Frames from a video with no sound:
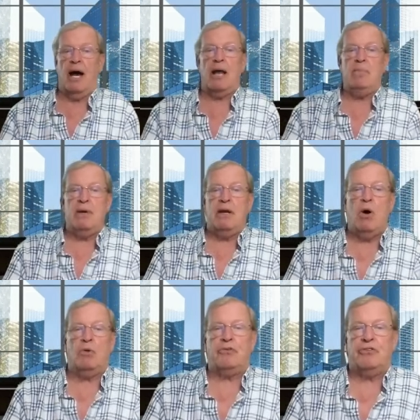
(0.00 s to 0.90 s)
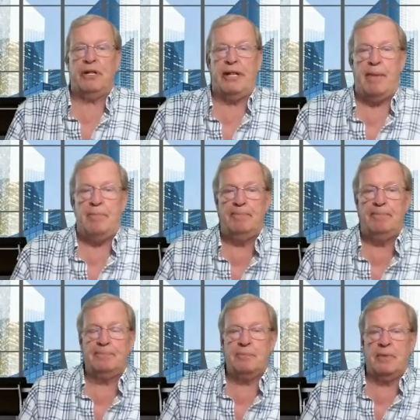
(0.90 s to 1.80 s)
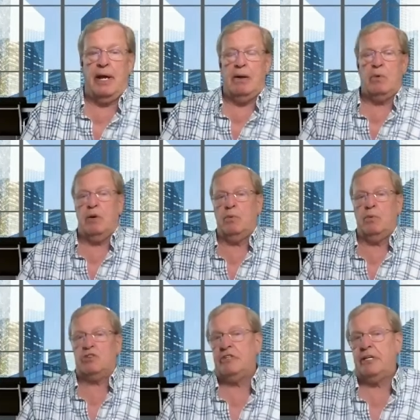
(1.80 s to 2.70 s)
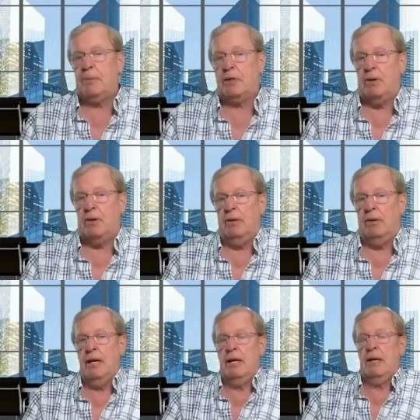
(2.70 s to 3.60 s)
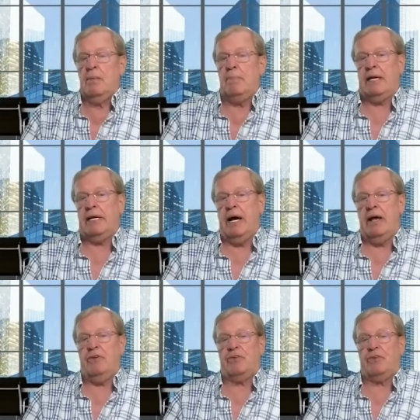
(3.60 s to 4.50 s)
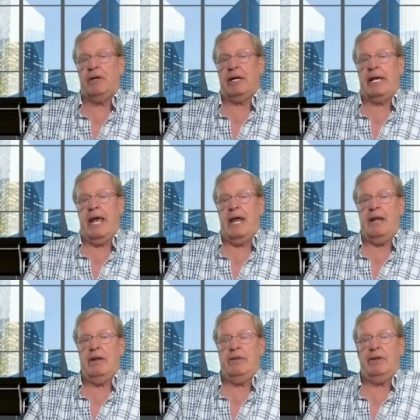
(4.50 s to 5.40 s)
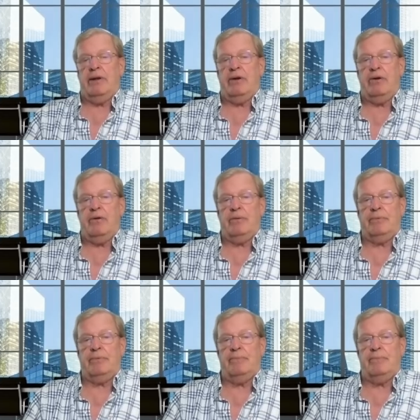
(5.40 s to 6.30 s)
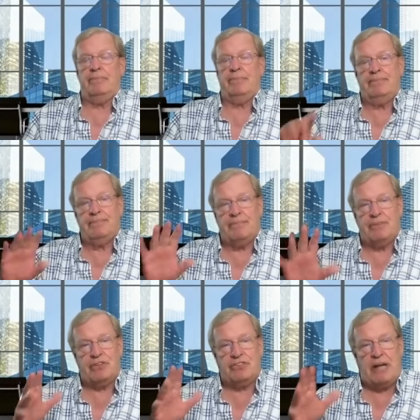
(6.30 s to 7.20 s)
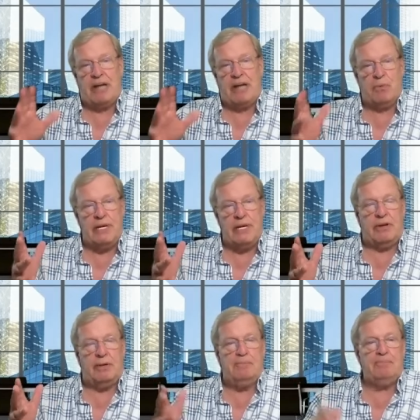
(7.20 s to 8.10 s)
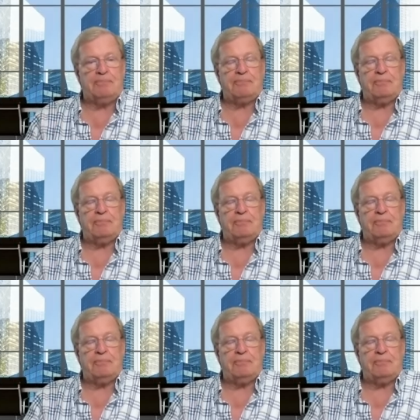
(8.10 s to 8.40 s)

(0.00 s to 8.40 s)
unbeknownst to them and it, which is typical because again they're for some reason